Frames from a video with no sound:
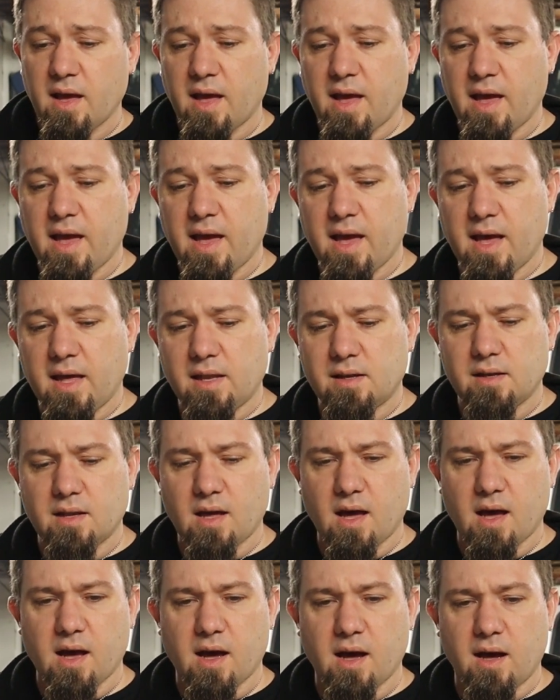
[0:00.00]
And
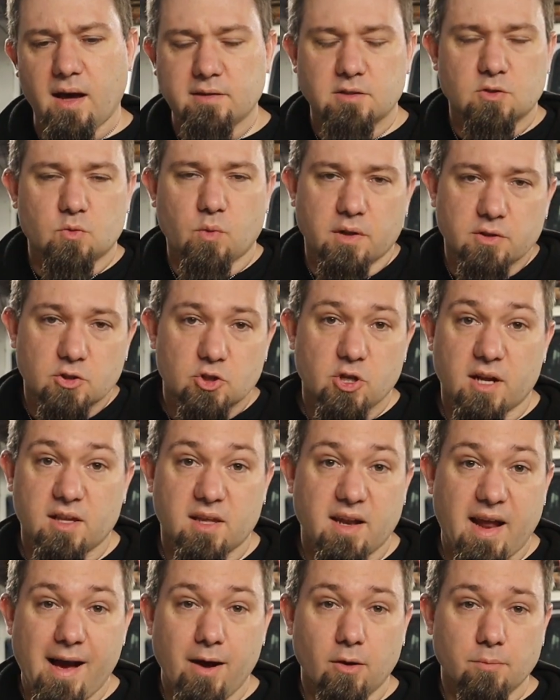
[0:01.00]
I just went and checked
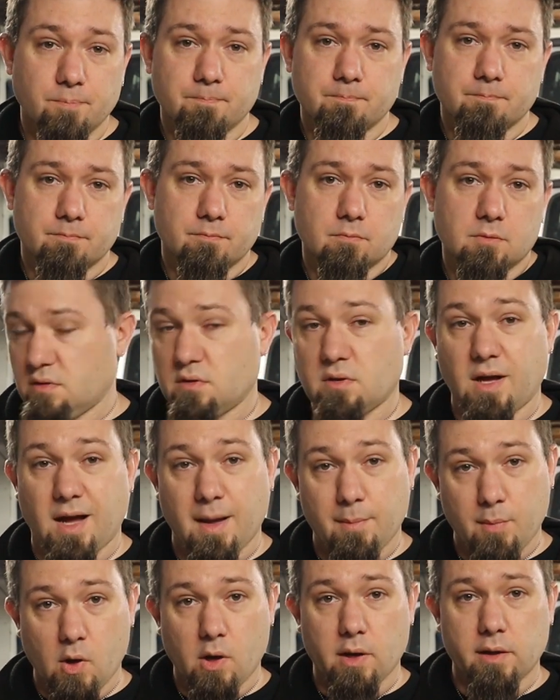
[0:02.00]
it out.
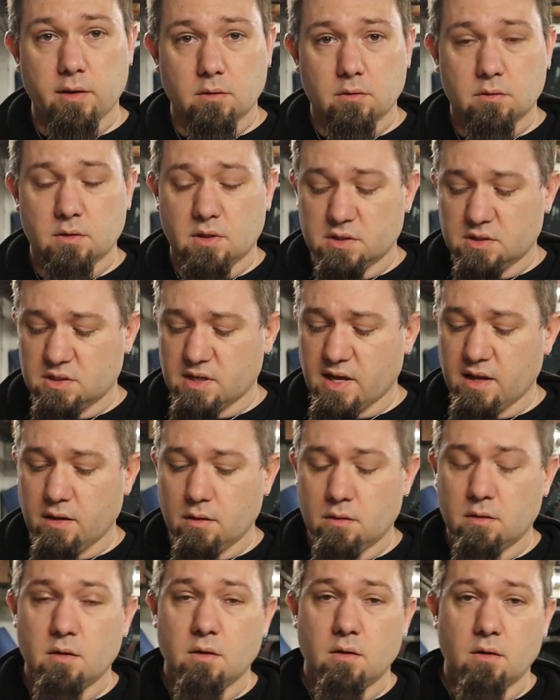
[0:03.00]
I bought a
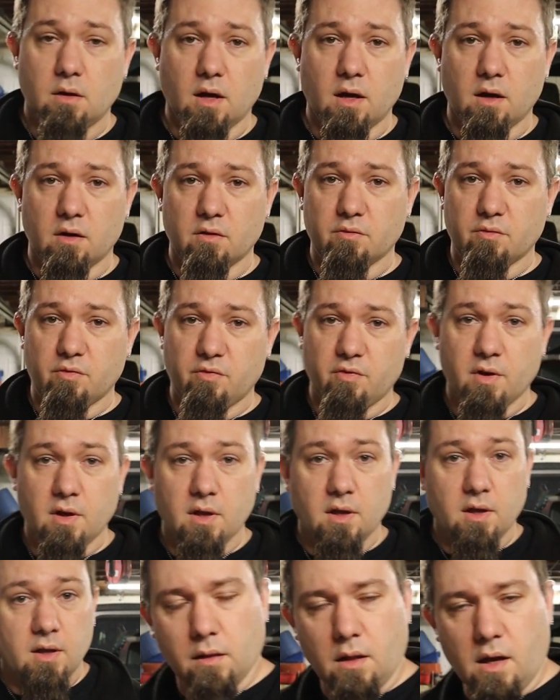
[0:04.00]
set of
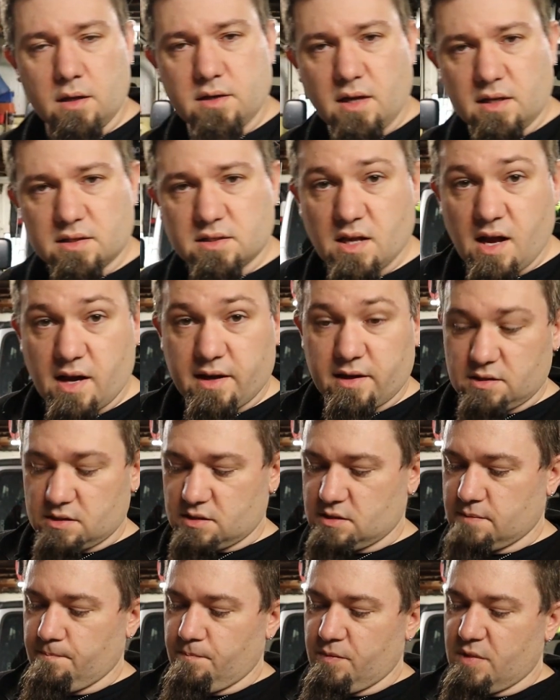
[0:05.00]
lug nut
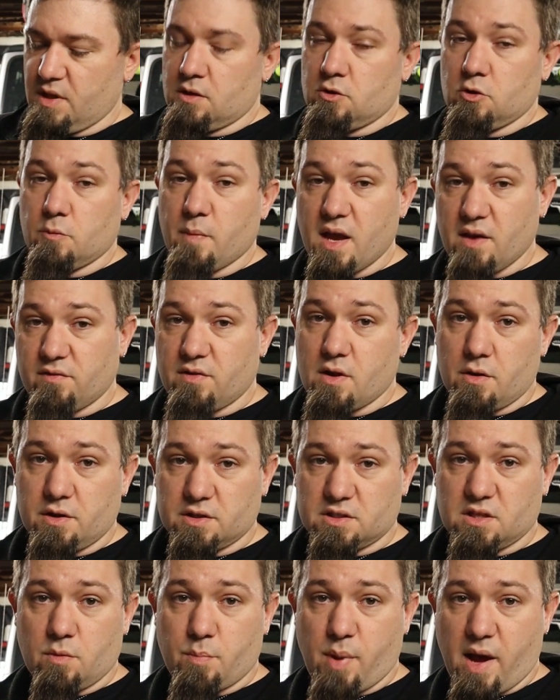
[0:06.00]
sockets. You may have
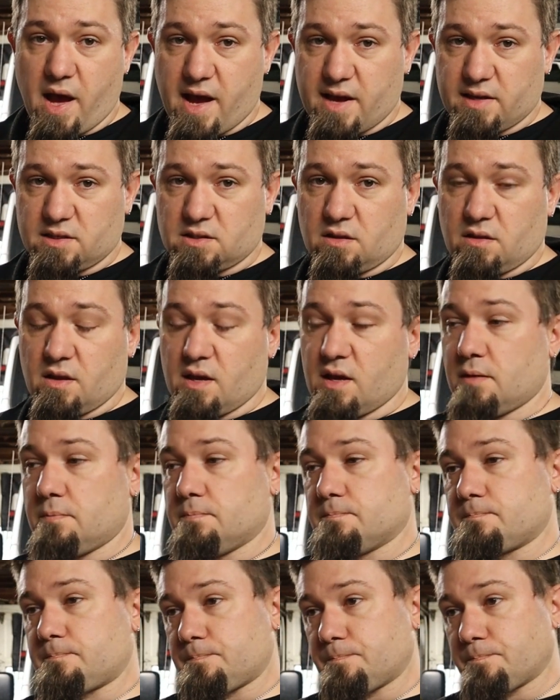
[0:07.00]
noticed in the past
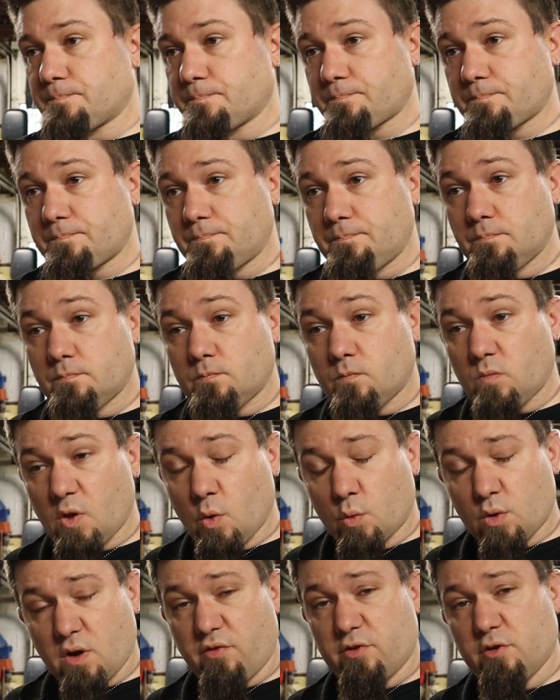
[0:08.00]
that
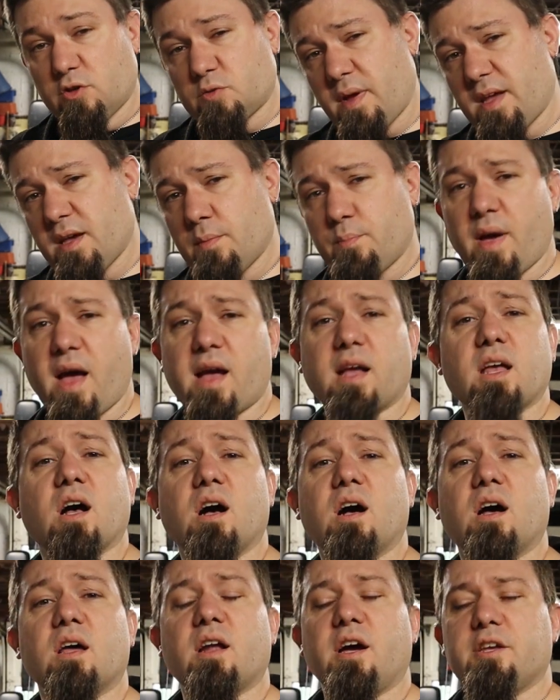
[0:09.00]
whenever I use my impact
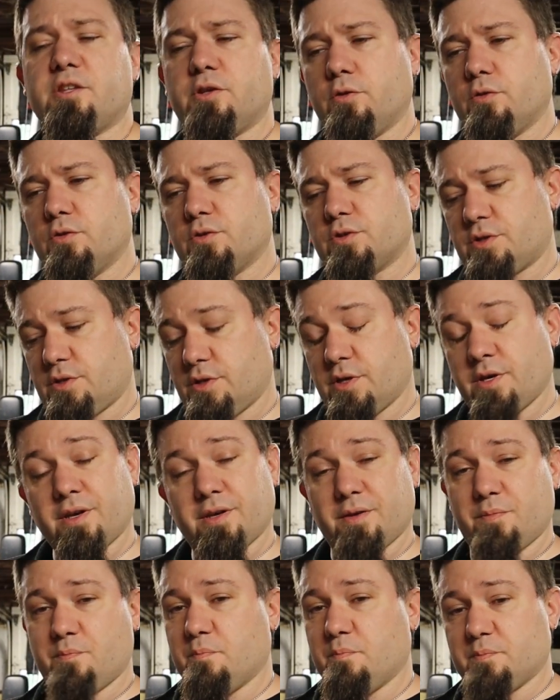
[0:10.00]
gun, I use
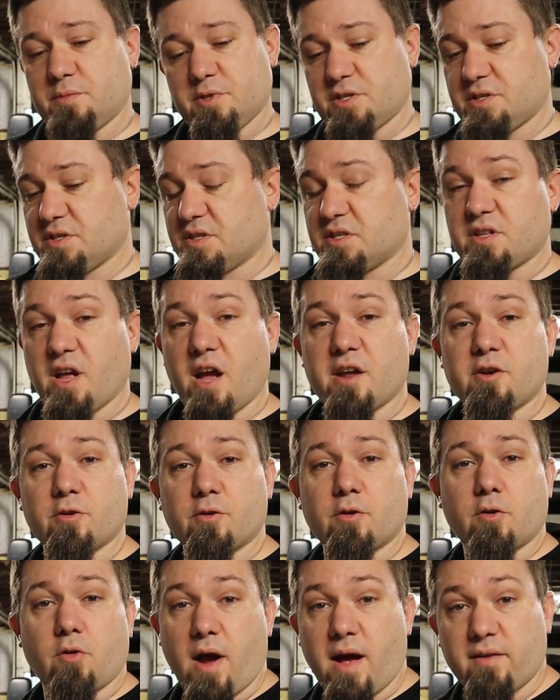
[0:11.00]
just
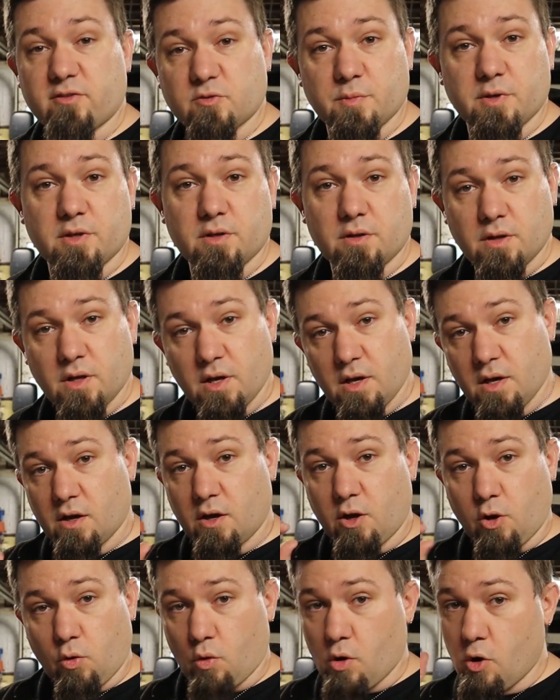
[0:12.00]
standard Craftsman
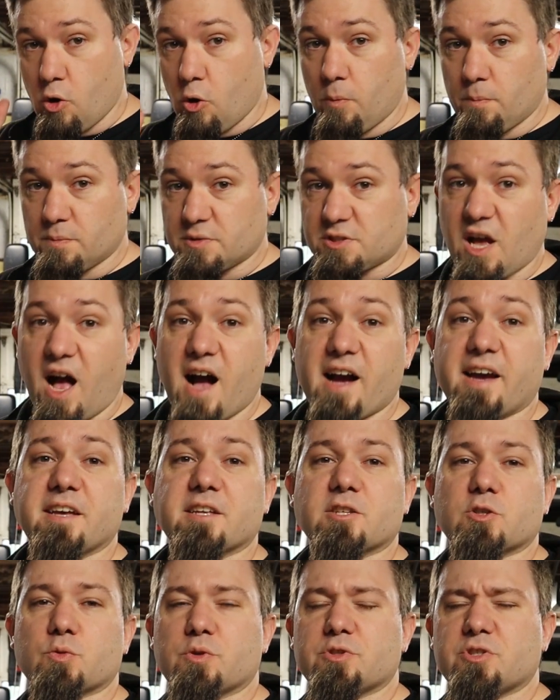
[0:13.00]
chrome
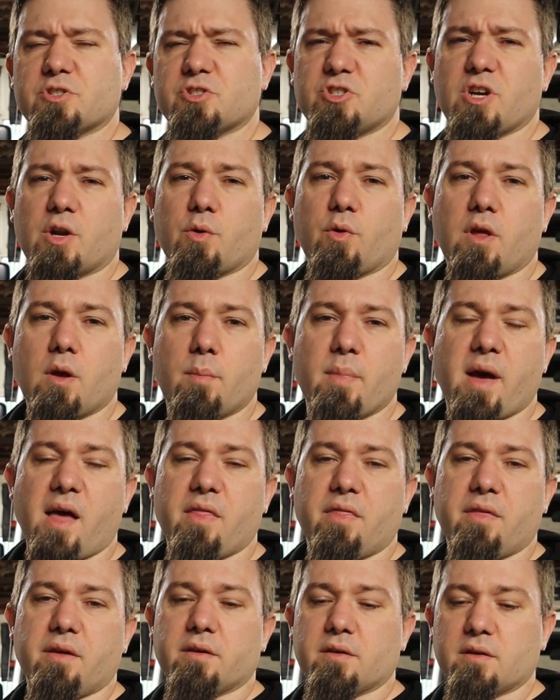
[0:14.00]
sockets, which is generally a
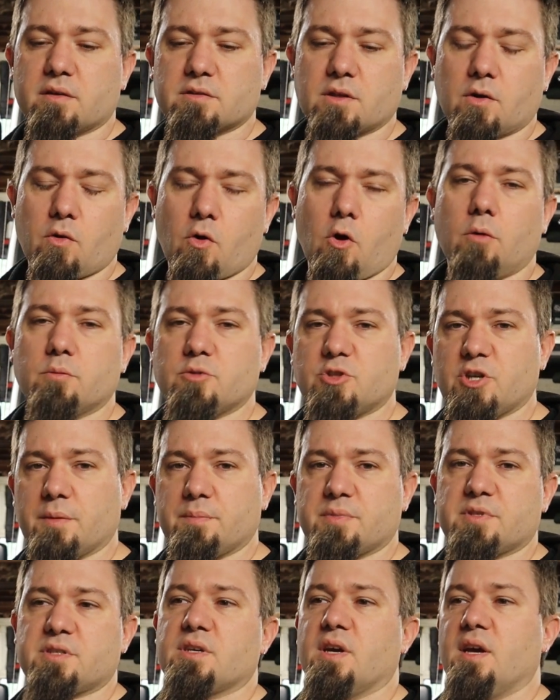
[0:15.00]
bad thing because the chrome
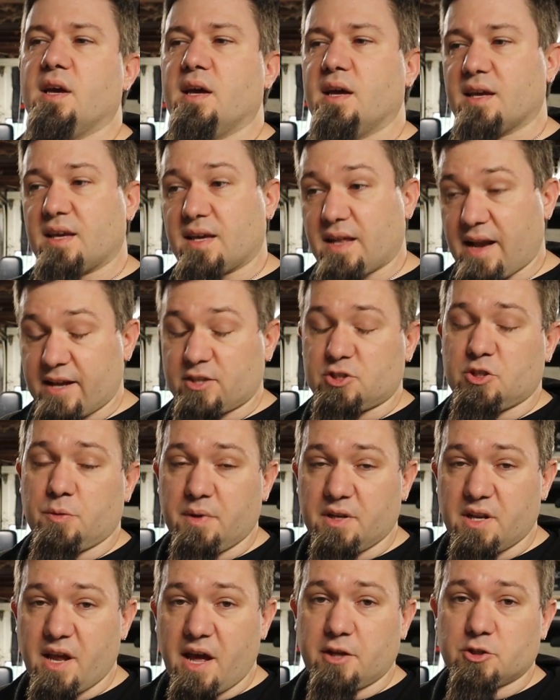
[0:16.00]
chips can actually
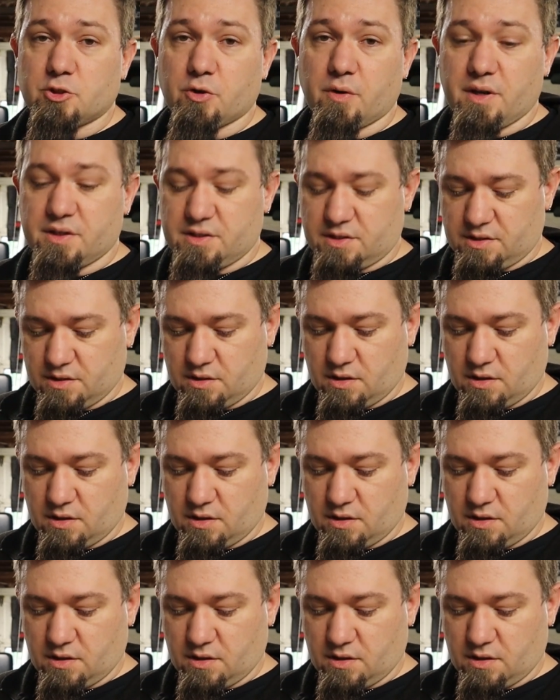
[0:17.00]
be dangerous.